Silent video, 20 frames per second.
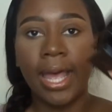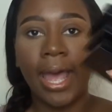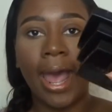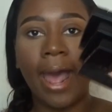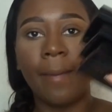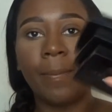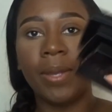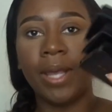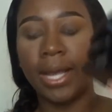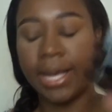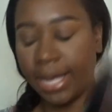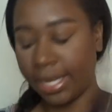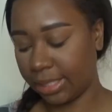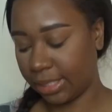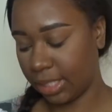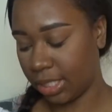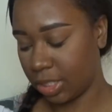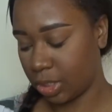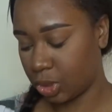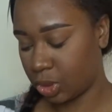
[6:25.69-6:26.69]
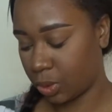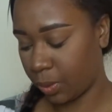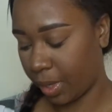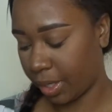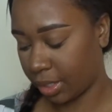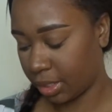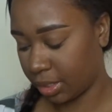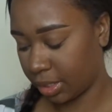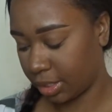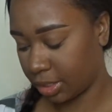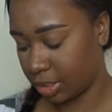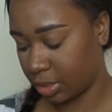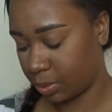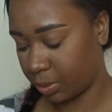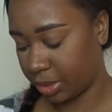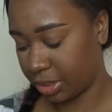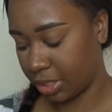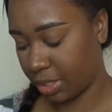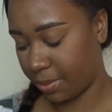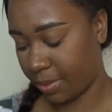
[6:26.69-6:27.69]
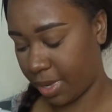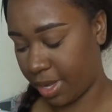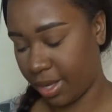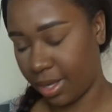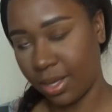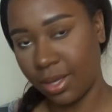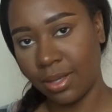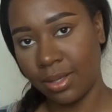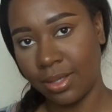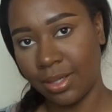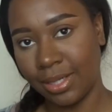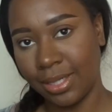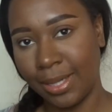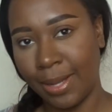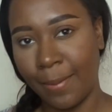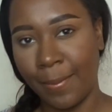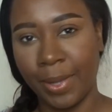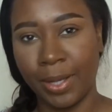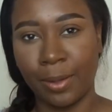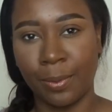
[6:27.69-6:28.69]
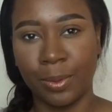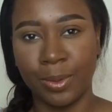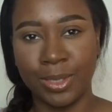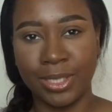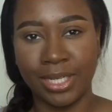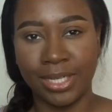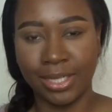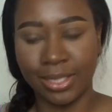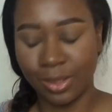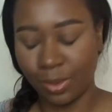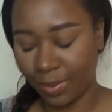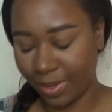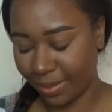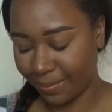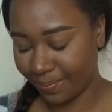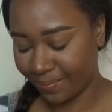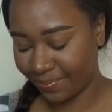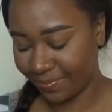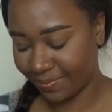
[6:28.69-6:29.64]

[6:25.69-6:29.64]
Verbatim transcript: happy I got these so I can like switch up my makeup routine a little bit.